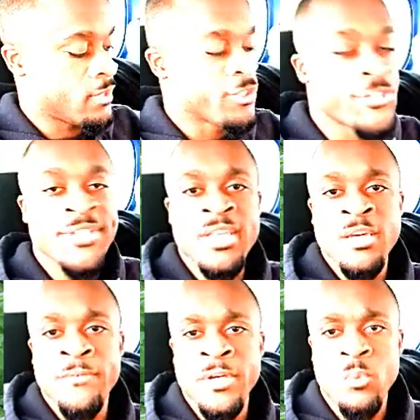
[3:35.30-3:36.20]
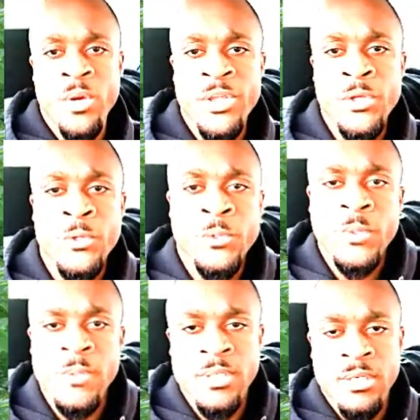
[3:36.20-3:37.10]
Just think of it when
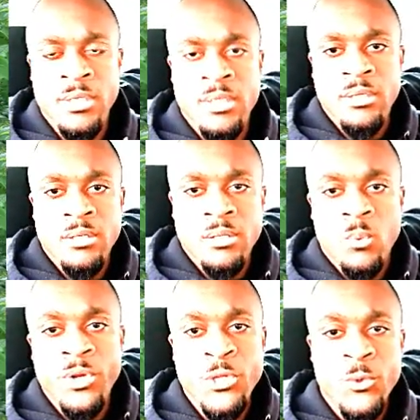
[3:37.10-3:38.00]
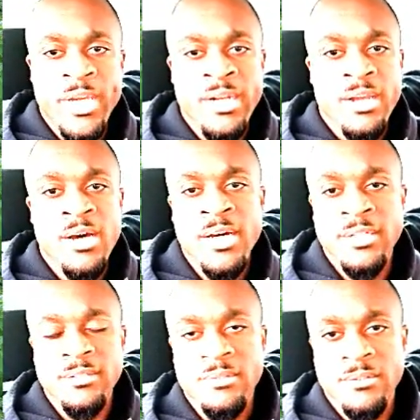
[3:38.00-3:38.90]
you get a
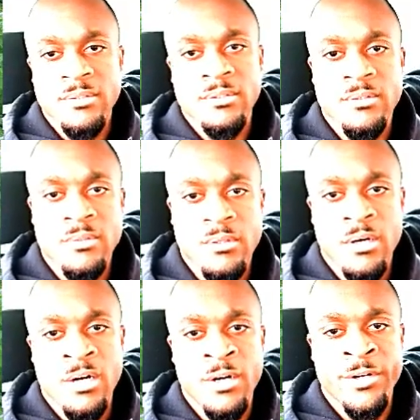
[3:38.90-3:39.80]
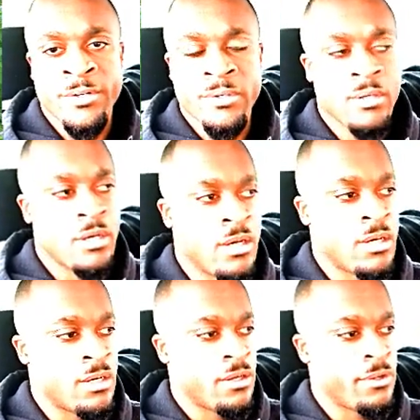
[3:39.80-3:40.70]
cut on
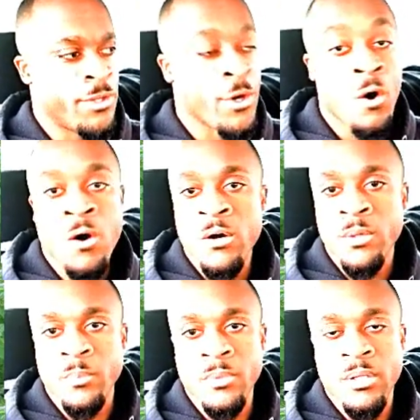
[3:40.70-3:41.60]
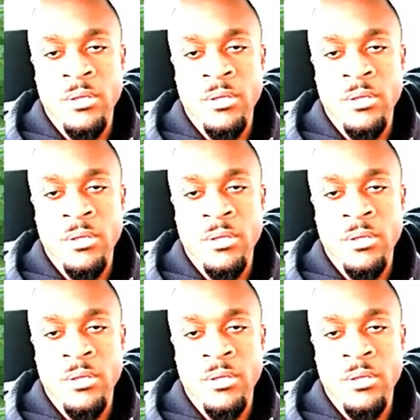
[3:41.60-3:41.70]
your arm.